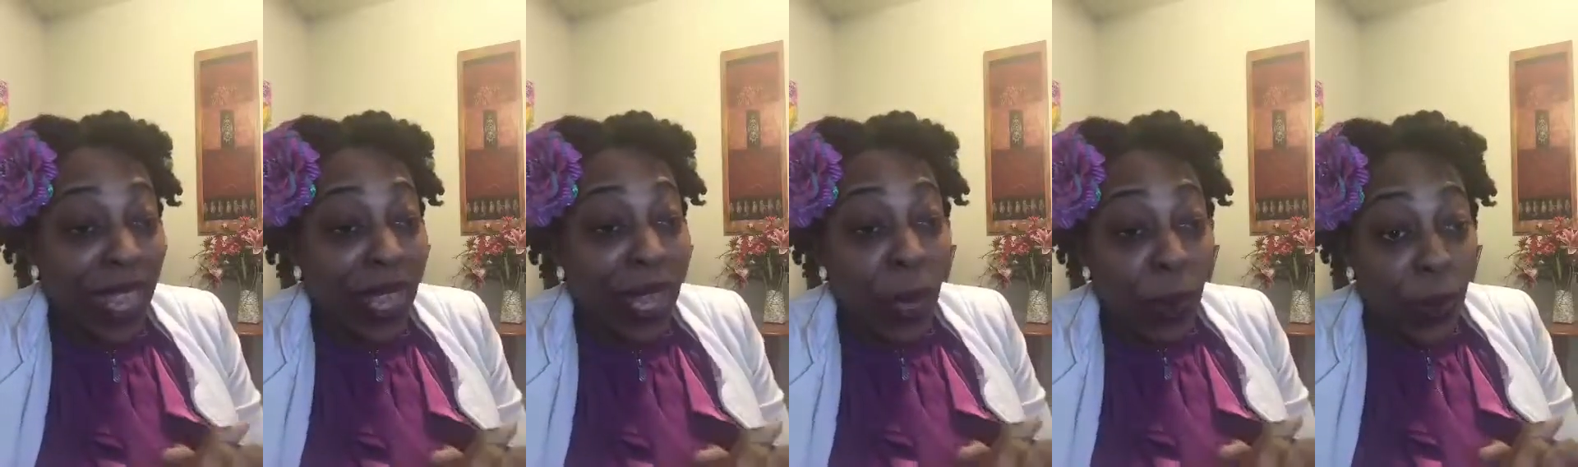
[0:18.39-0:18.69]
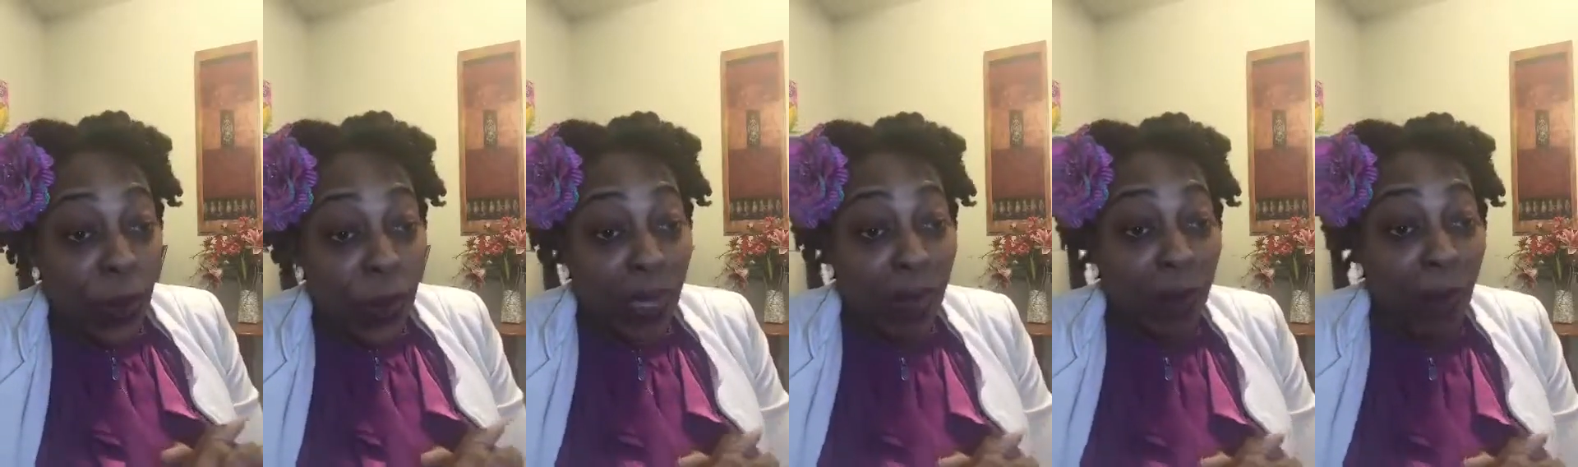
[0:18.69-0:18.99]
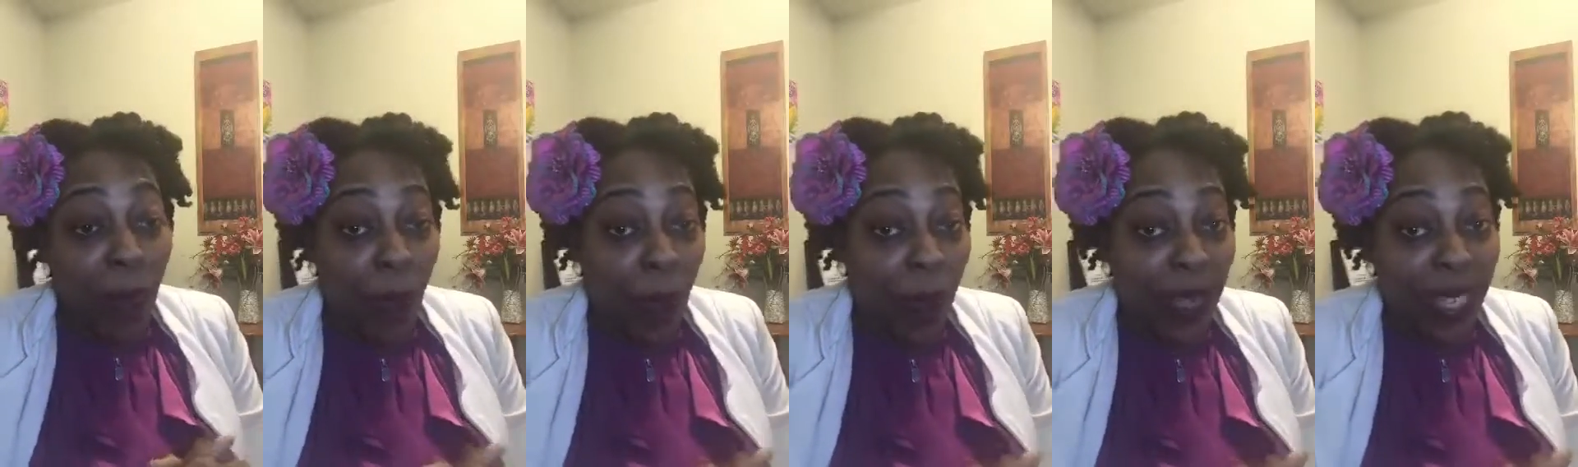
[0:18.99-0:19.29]
those
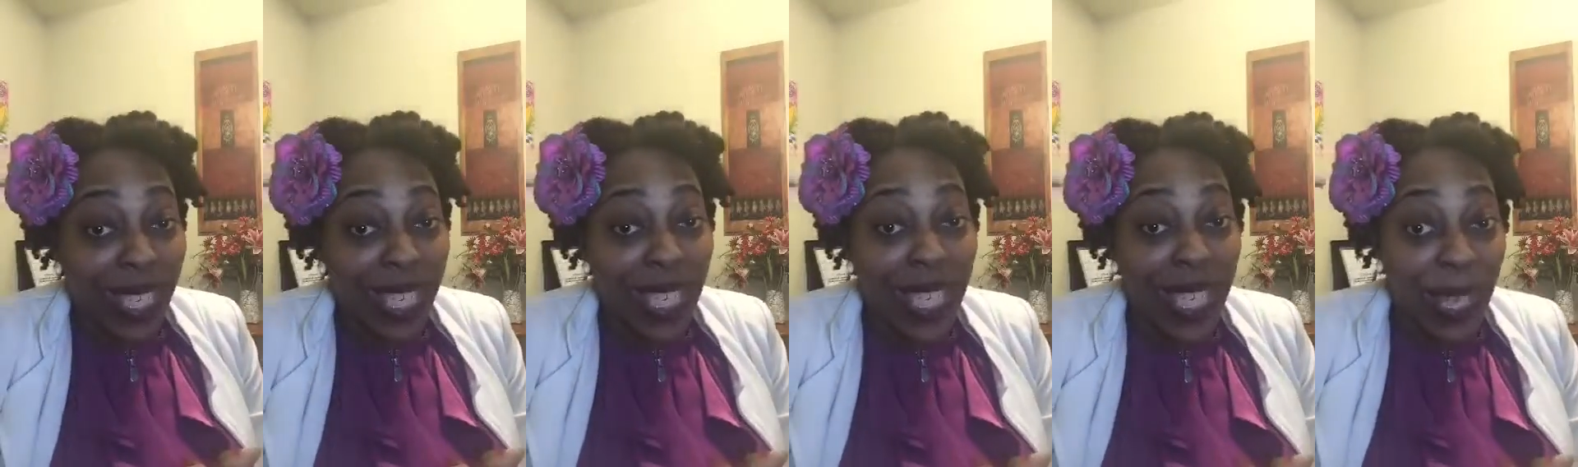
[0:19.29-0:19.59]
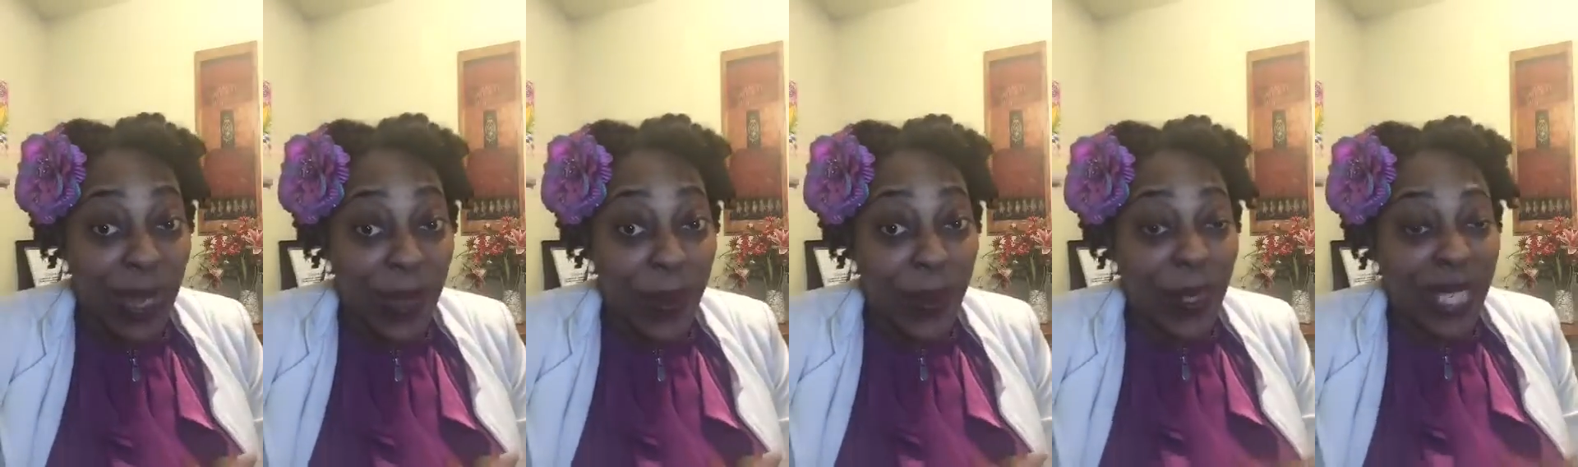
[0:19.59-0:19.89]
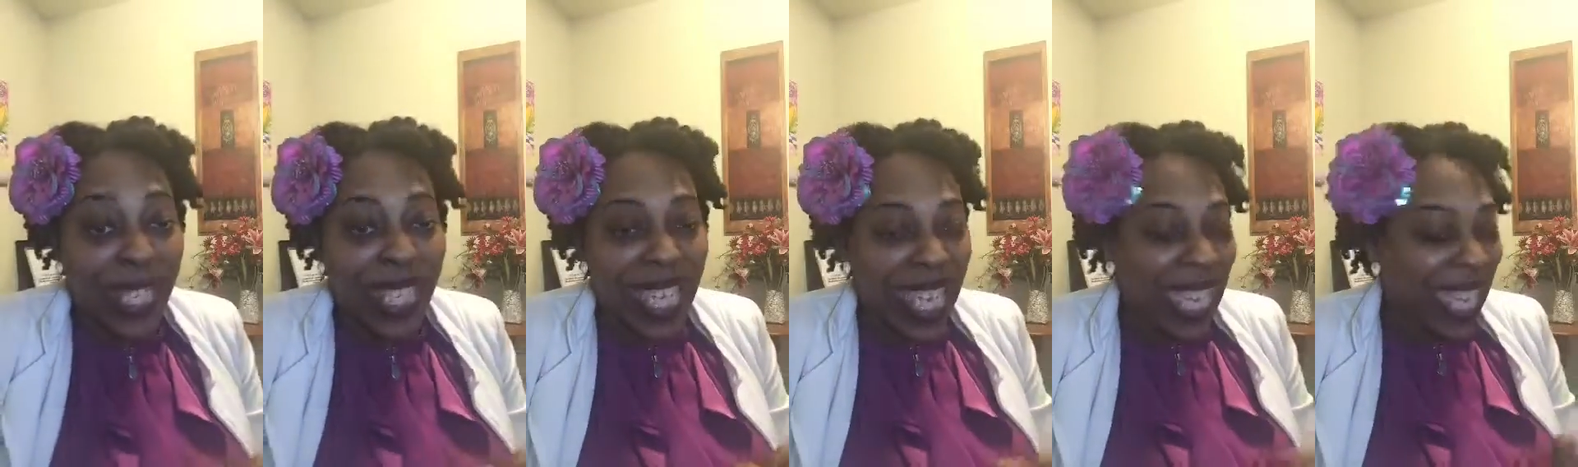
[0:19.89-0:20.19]
parts,
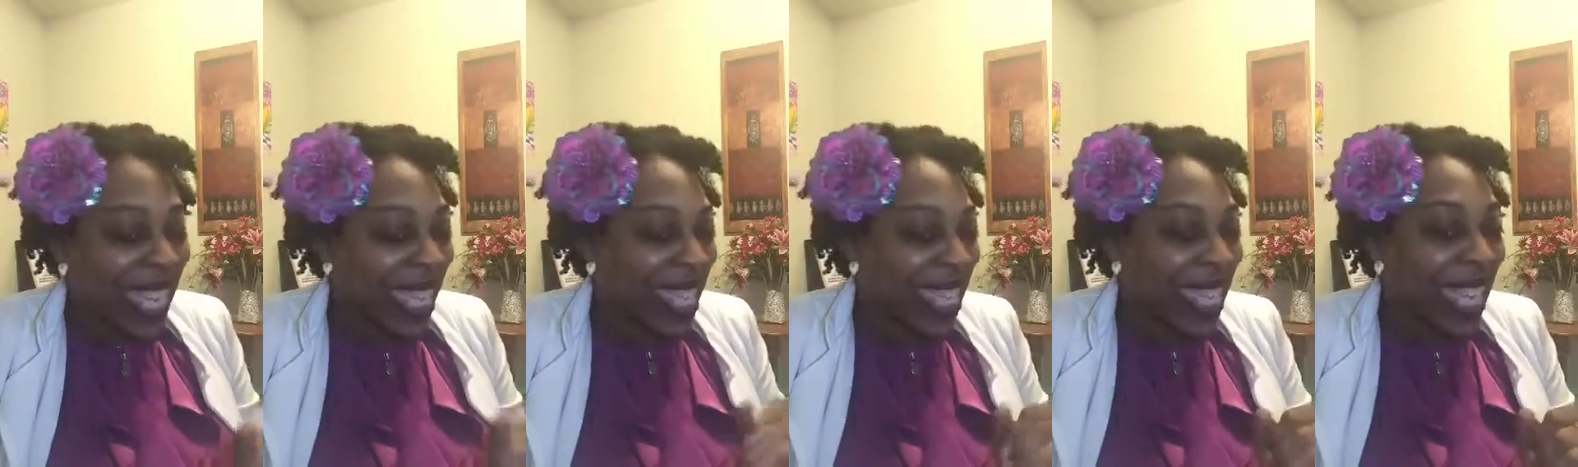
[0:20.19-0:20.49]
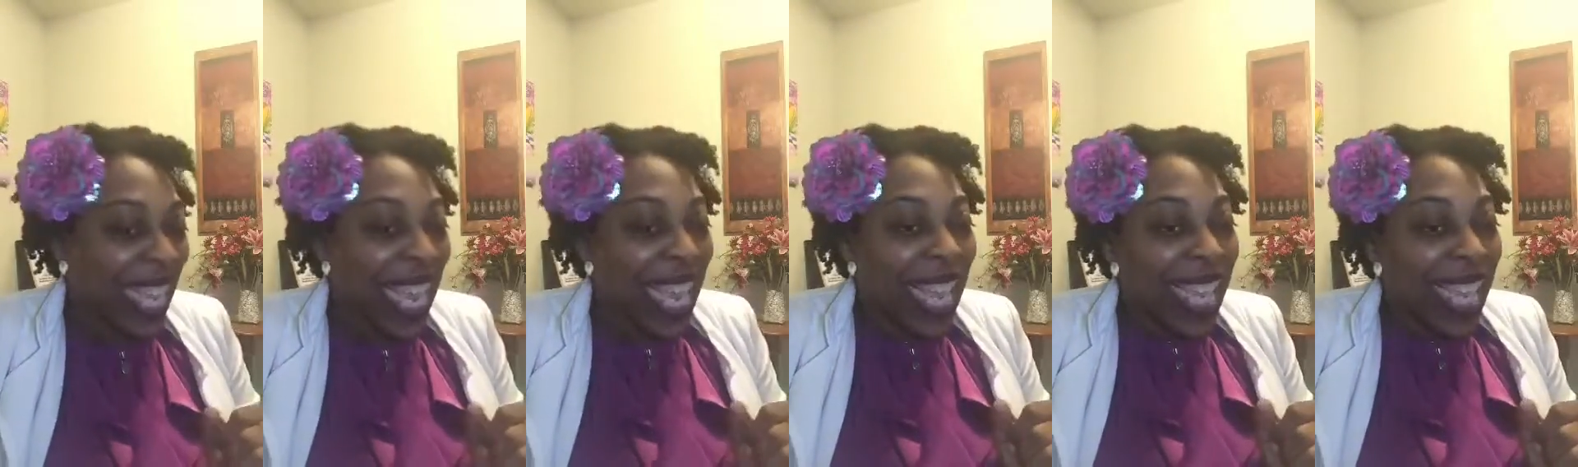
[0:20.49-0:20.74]
those things